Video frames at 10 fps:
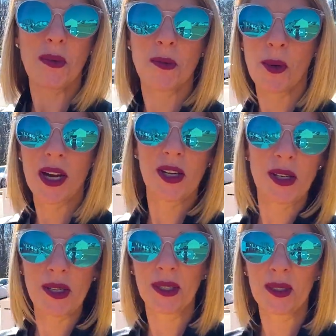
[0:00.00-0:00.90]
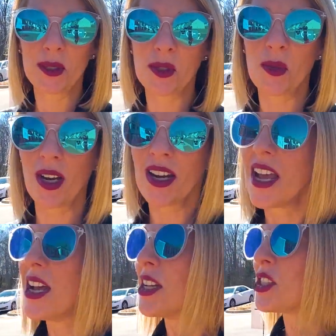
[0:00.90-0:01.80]
break on our little tour.
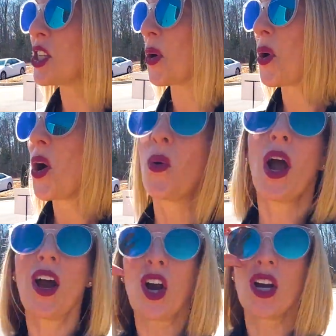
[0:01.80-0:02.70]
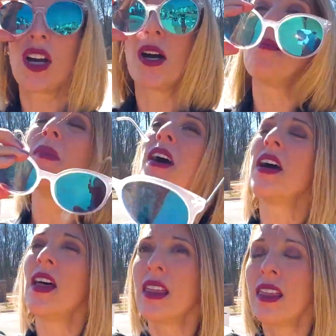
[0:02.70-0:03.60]
So our
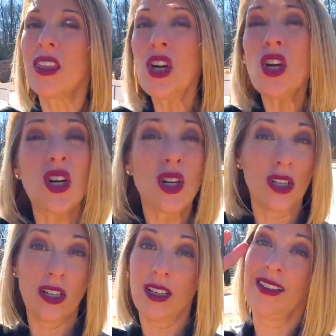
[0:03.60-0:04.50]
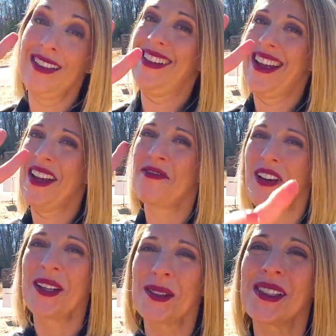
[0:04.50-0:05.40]
third and
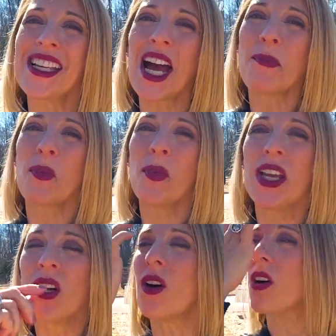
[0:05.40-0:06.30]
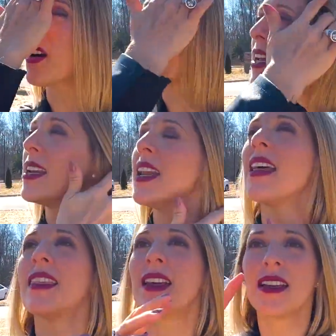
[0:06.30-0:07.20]
final stop, we are in
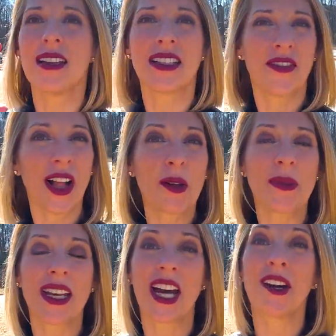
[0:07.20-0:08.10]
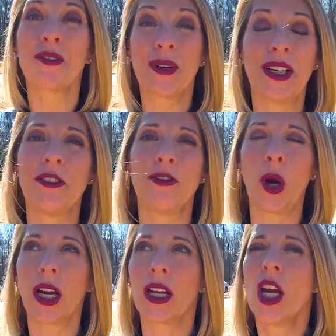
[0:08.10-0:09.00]
the development of Reedy
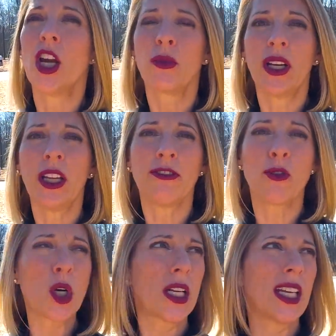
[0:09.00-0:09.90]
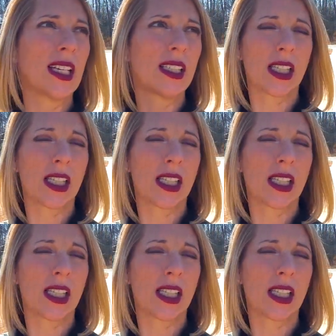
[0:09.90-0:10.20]
Fork. Reedy Fork is